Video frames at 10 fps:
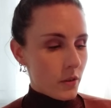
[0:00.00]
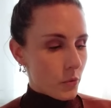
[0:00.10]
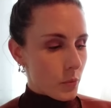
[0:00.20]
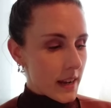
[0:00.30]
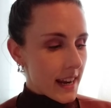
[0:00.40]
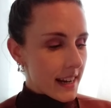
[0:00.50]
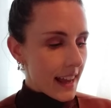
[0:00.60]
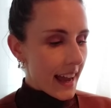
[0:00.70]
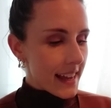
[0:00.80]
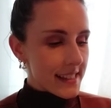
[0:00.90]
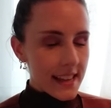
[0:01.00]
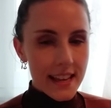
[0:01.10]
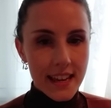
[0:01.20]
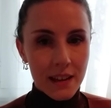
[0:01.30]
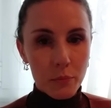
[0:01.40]
read A to
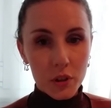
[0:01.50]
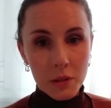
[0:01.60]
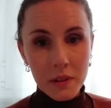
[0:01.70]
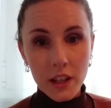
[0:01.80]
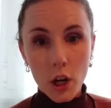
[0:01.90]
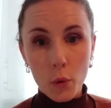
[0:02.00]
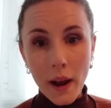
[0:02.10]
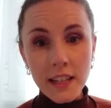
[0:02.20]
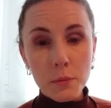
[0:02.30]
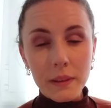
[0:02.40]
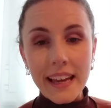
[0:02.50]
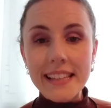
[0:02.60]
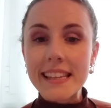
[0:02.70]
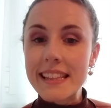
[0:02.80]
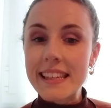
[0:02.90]
E and put them in the correct
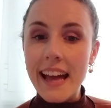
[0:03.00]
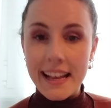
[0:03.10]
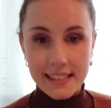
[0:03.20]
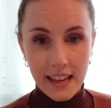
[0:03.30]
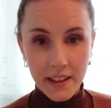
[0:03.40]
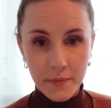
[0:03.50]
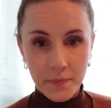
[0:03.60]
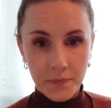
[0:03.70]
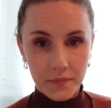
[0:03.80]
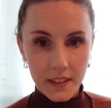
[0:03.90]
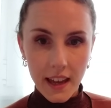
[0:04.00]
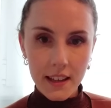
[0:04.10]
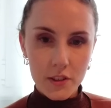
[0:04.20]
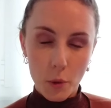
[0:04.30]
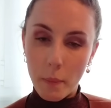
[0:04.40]
place in the essay. Okay,
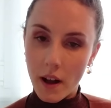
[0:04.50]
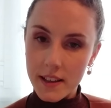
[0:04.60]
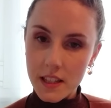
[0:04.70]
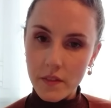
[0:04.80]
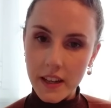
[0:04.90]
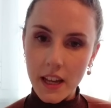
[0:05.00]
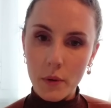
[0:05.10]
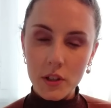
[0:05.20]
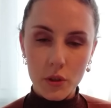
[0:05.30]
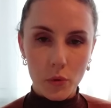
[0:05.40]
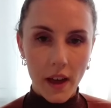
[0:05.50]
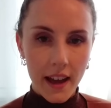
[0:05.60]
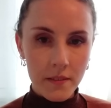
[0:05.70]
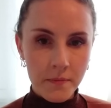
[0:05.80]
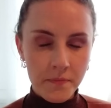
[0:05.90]
so pause the video and do
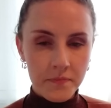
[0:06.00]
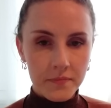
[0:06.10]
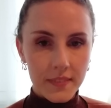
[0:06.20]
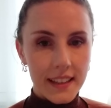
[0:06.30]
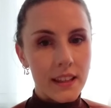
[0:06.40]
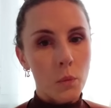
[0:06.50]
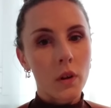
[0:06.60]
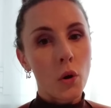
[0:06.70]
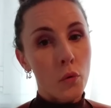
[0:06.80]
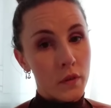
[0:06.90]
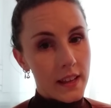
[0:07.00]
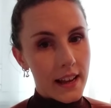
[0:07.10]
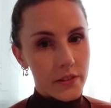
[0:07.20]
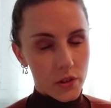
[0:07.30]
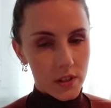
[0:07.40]
that, and then we'll go over the
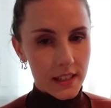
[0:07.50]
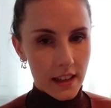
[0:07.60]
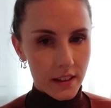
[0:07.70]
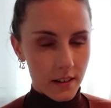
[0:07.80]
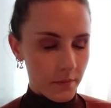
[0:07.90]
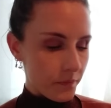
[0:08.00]
answers together.